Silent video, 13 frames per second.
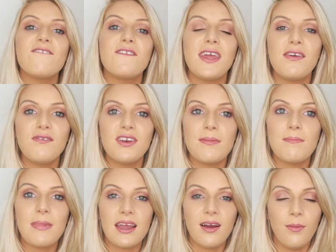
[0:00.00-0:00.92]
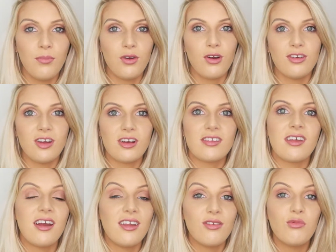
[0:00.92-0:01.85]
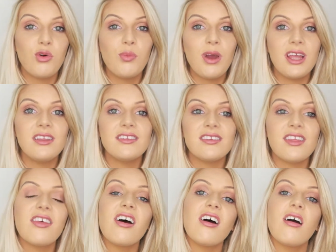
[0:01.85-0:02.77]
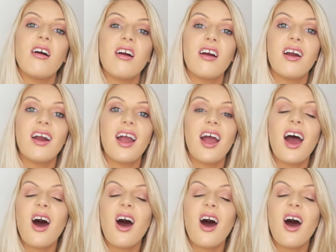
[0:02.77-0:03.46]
favourite makeup products at the moment that are